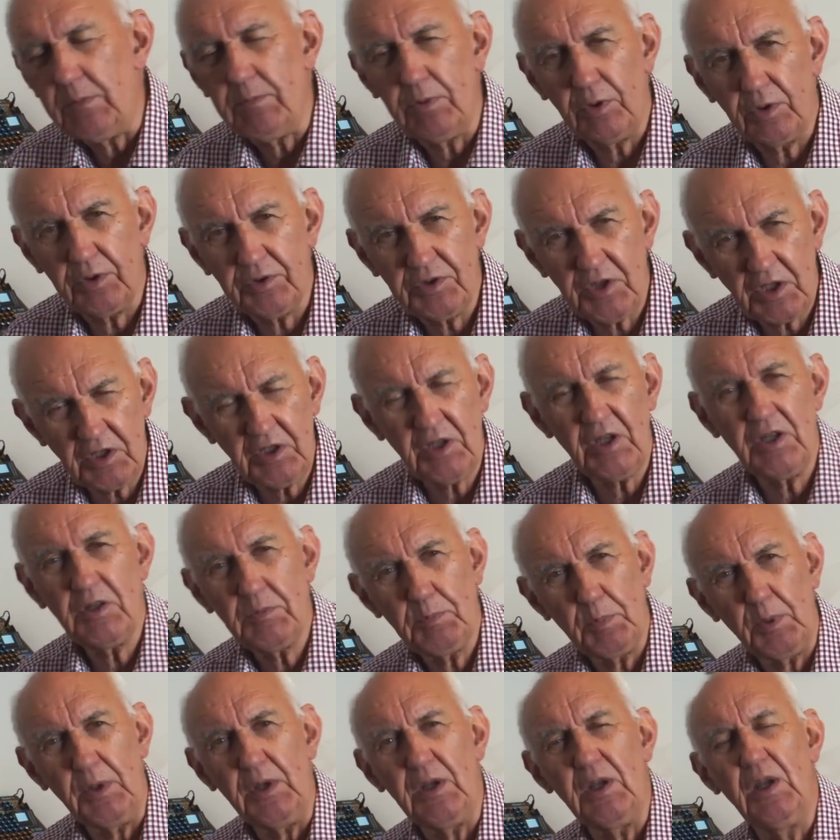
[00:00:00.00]
because
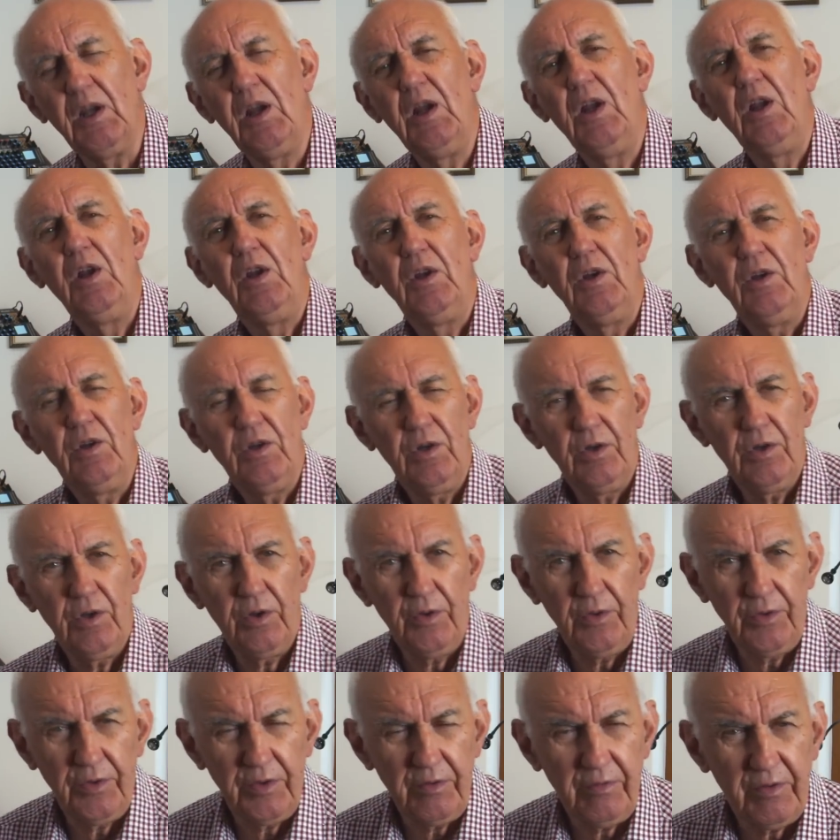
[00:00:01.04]
SSB
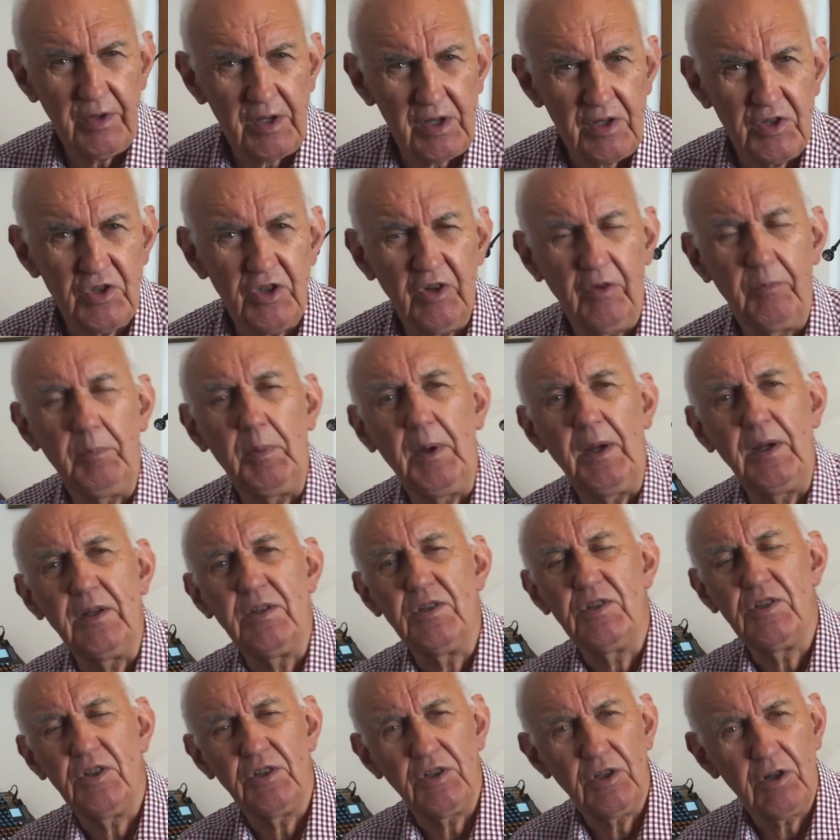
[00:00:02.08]
on the VHF
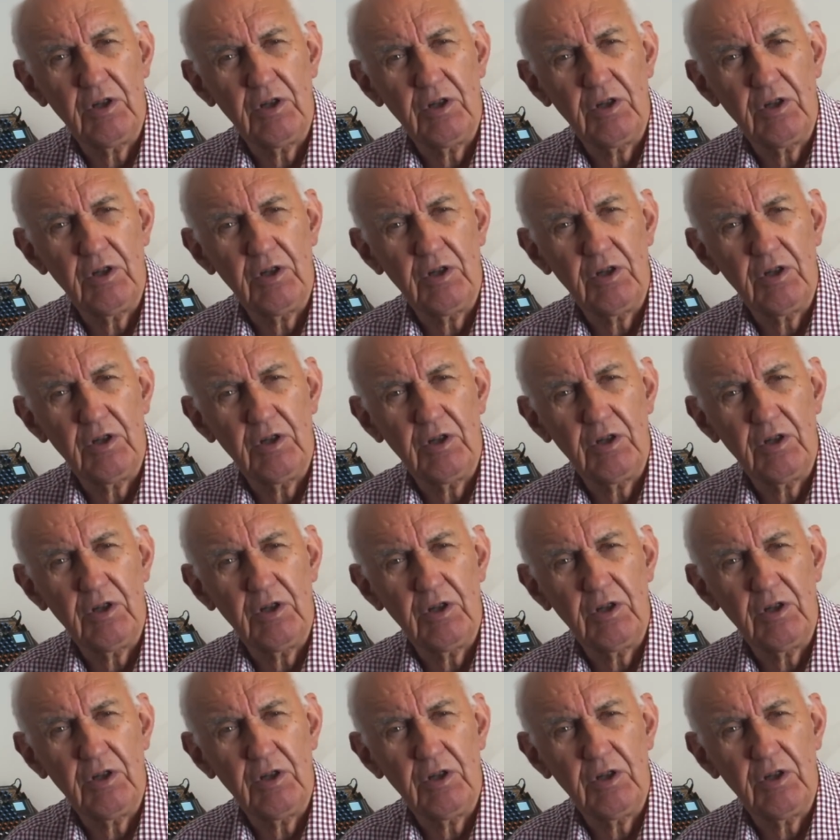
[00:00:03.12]
bands is